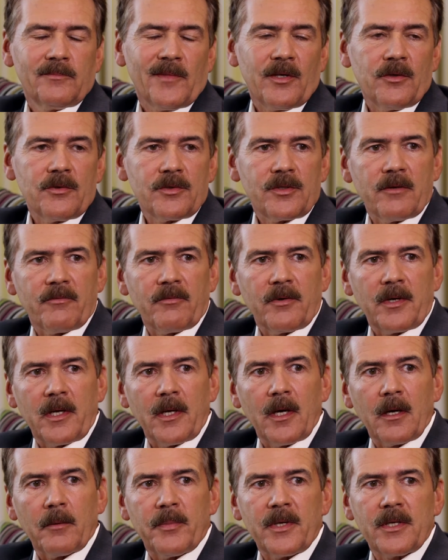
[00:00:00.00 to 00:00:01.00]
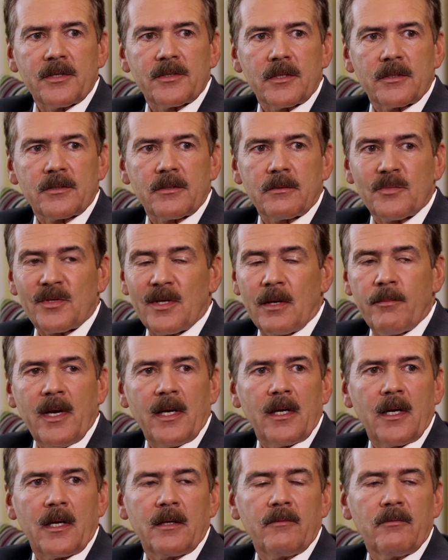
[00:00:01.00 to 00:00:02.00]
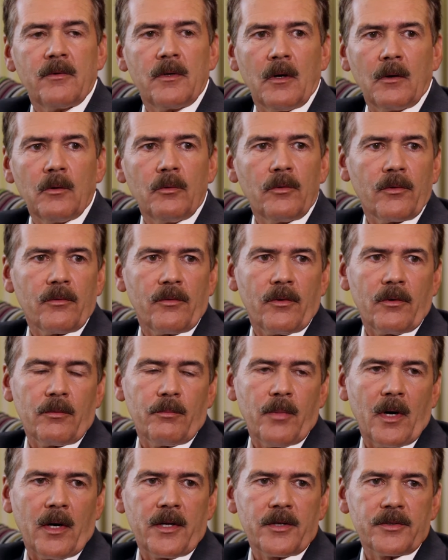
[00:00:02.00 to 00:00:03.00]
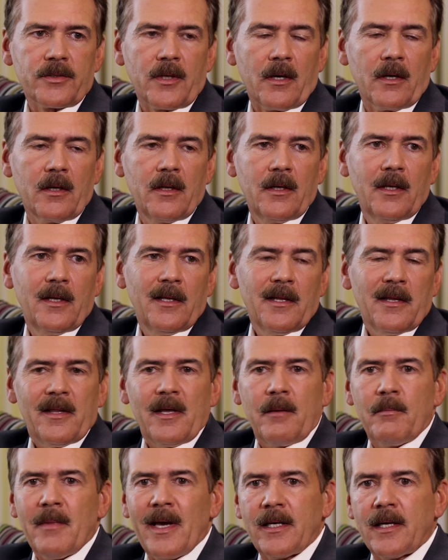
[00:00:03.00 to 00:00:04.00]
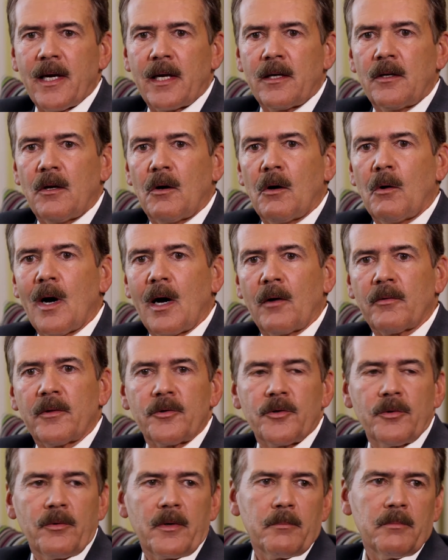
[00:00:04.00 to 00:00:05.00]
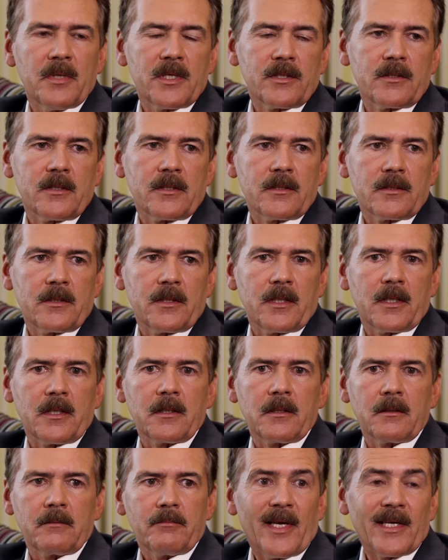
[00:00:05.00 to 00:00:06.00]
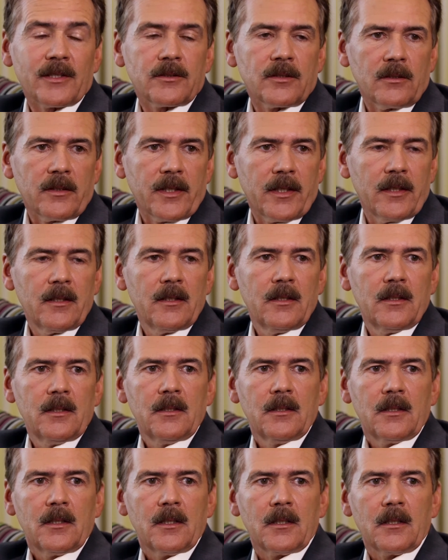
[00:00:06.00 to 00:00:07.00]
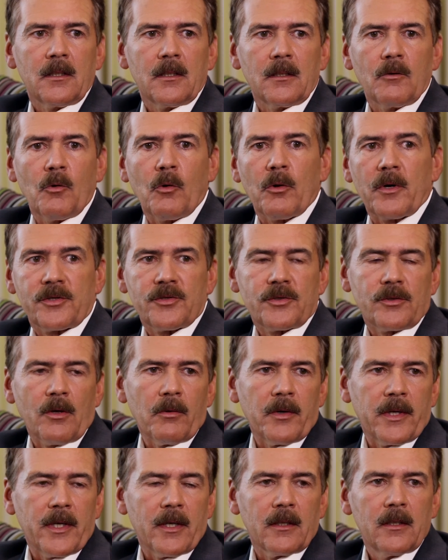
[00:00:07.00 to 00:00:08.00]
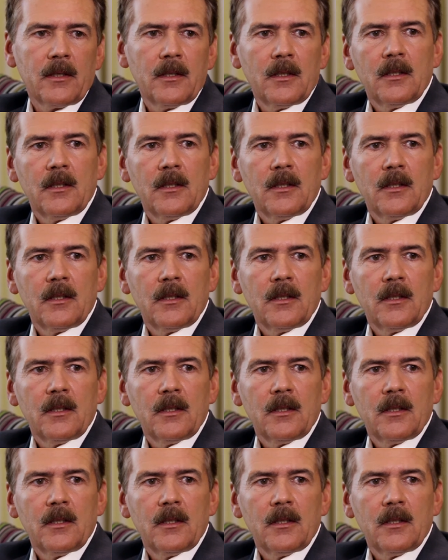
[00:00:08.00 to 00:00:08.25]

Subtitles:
They use different ERP systems. They may not even know who their third parties are. They may not know how they're doing business in Italy or Estonia.